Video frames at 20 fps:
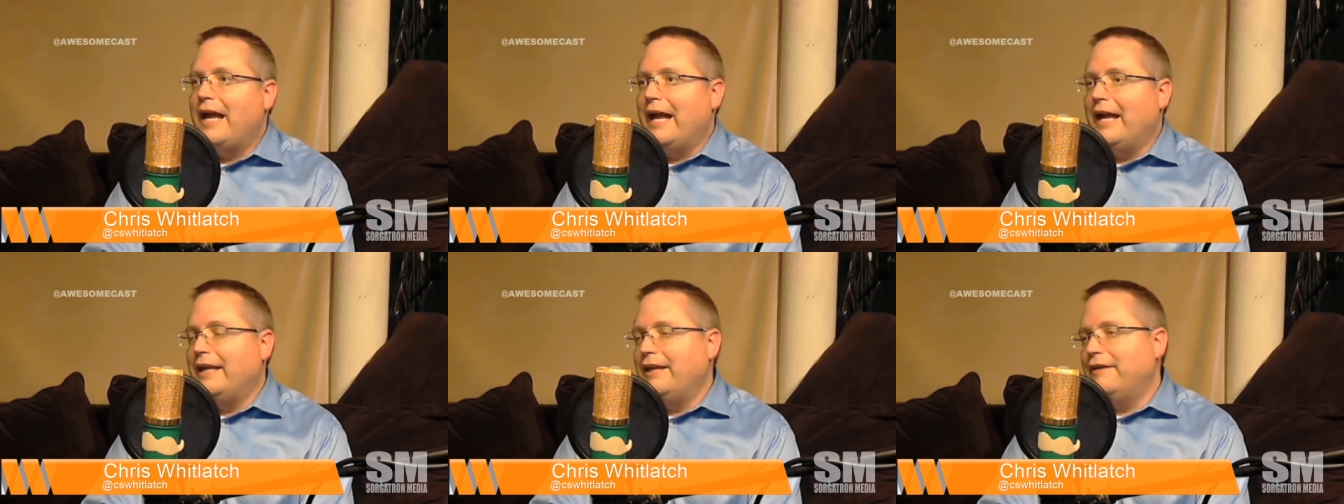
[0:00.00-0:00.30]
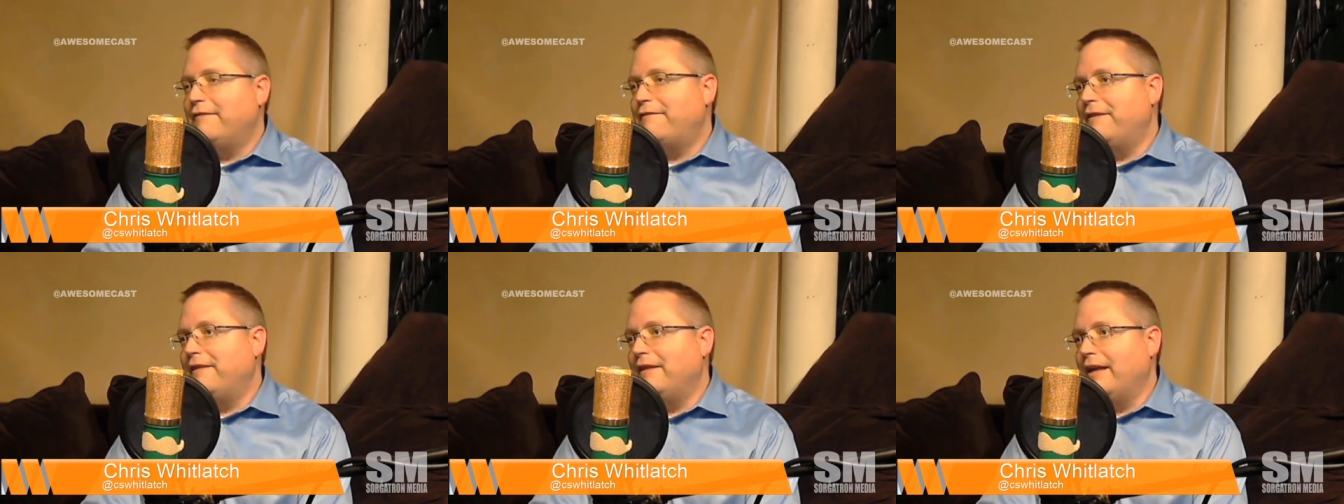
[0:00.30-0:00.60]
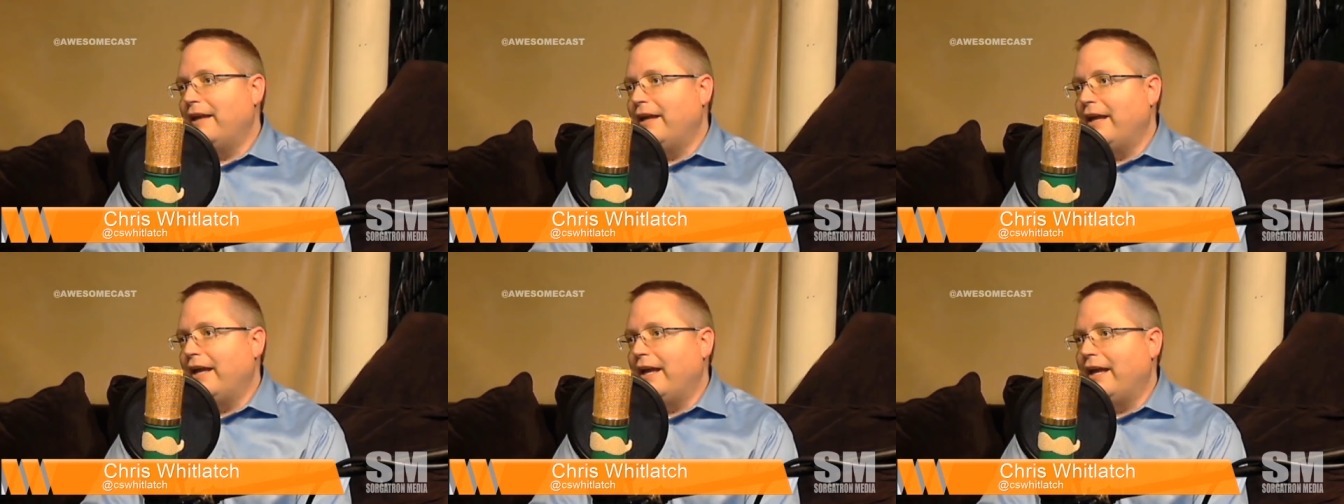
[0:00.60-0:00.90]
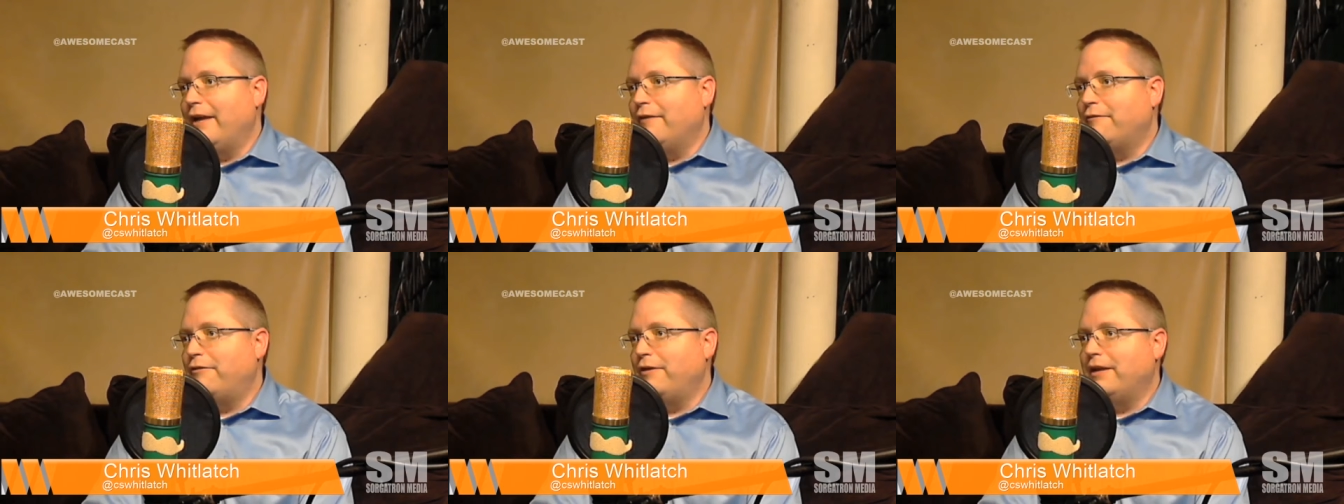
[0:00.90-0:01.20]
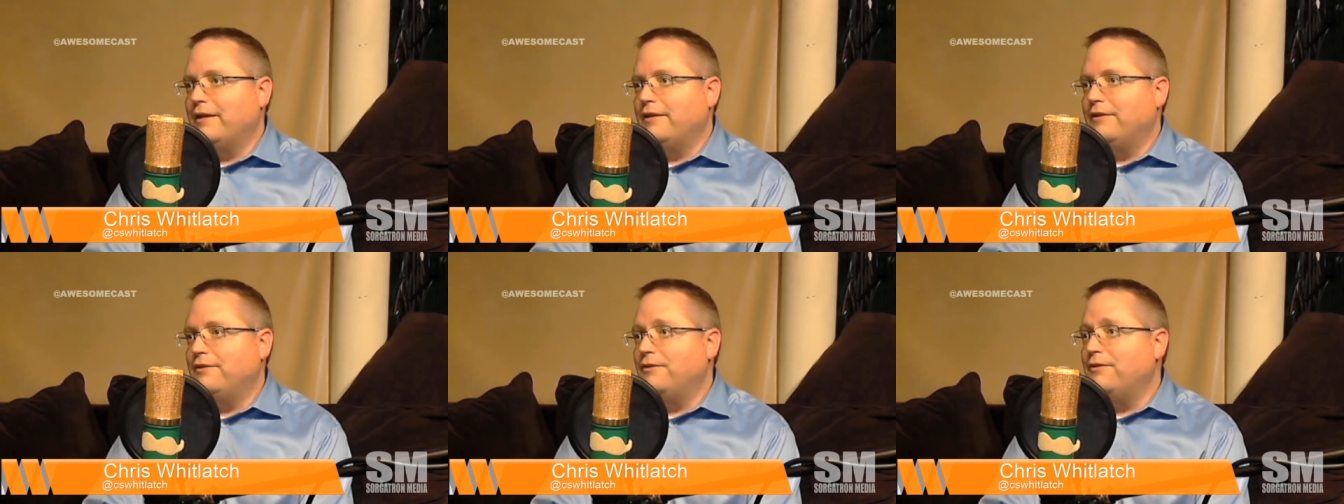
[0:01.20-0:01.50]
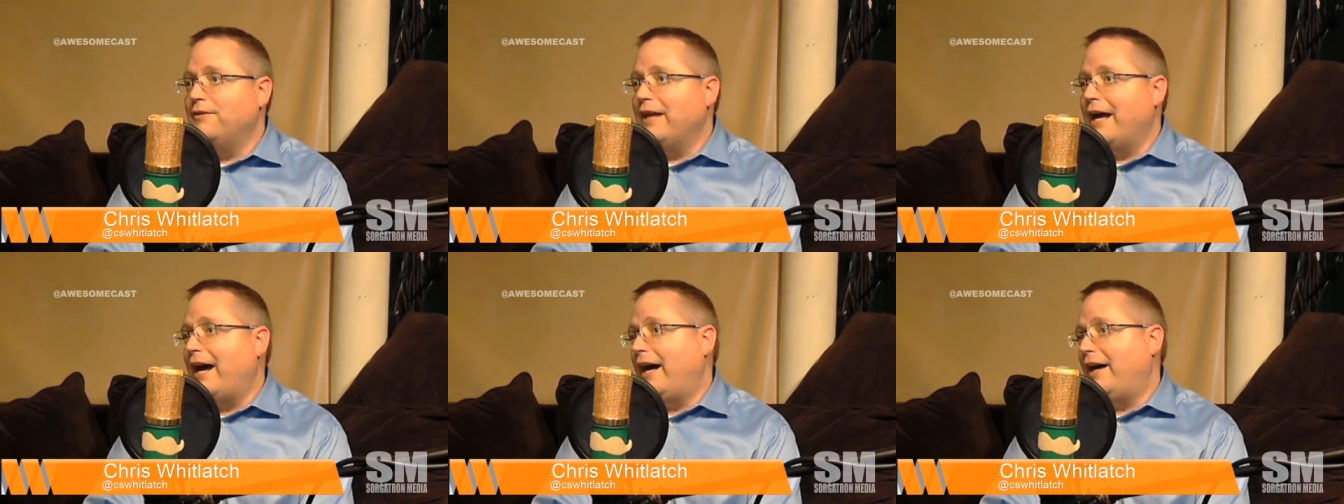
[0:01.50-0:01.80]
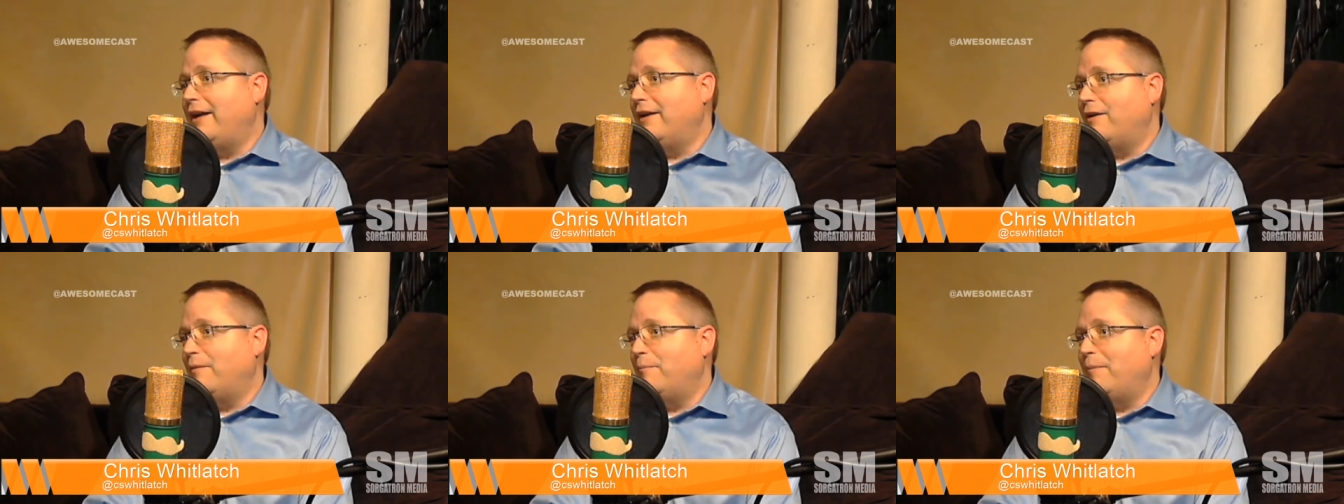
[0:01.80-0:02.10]
And if we could do
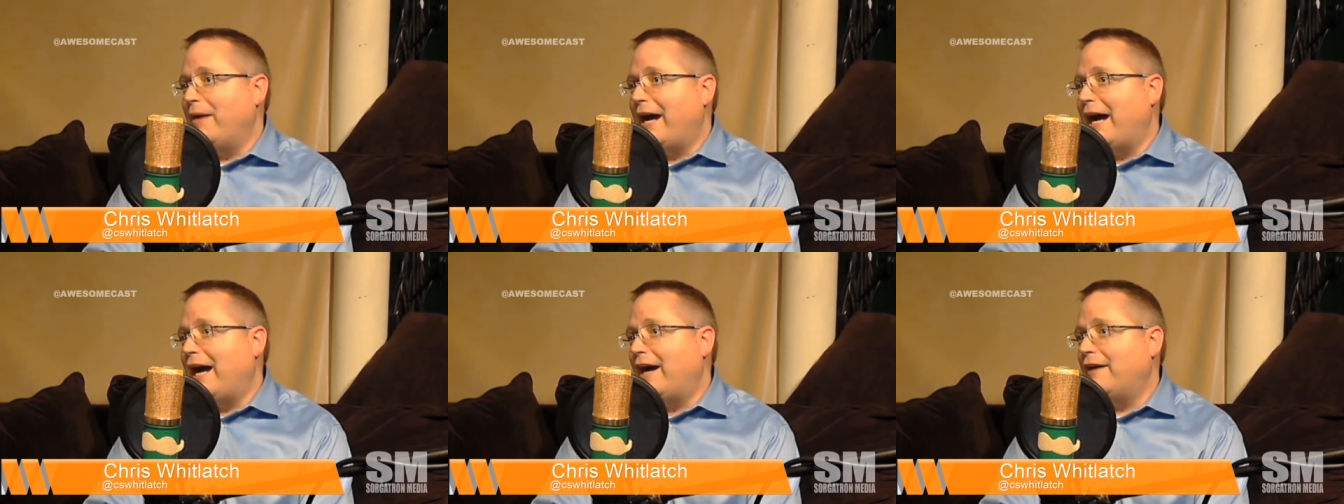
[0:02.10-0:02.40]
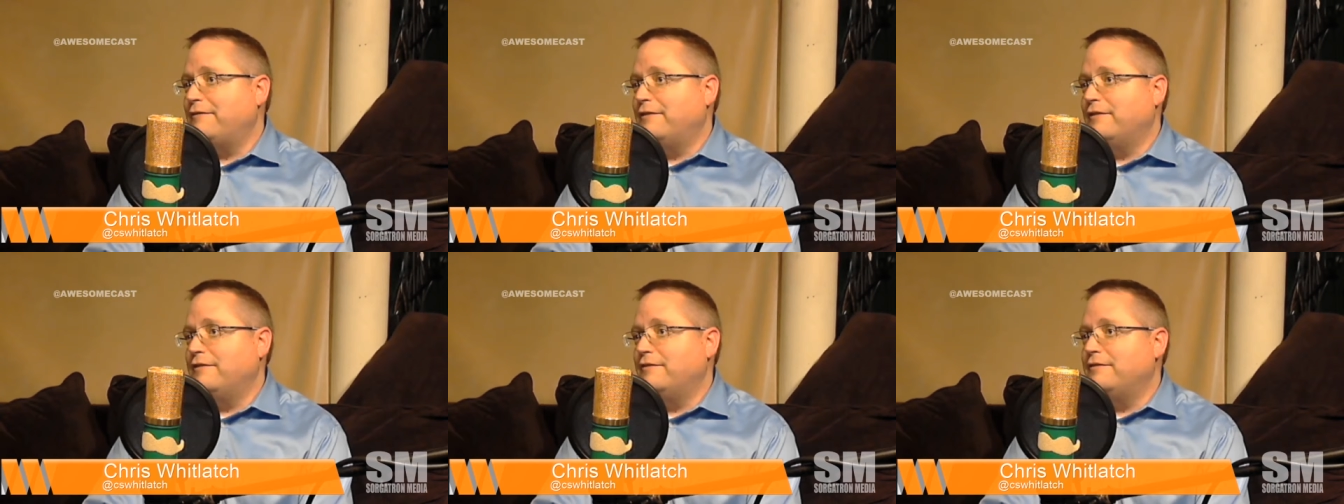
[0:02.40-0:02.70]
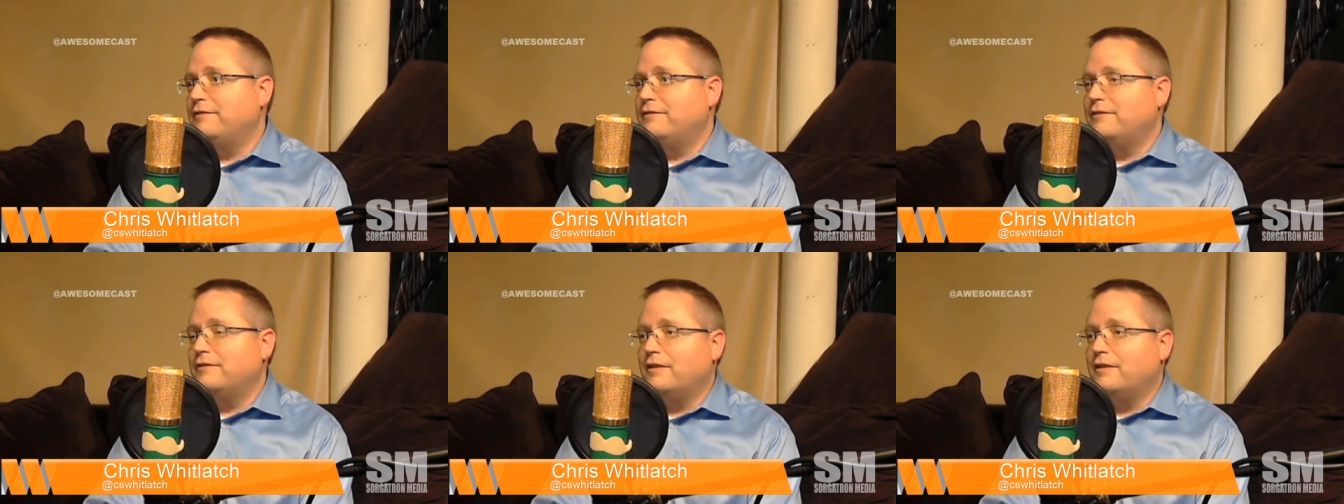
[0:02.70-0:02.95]
that on behalf of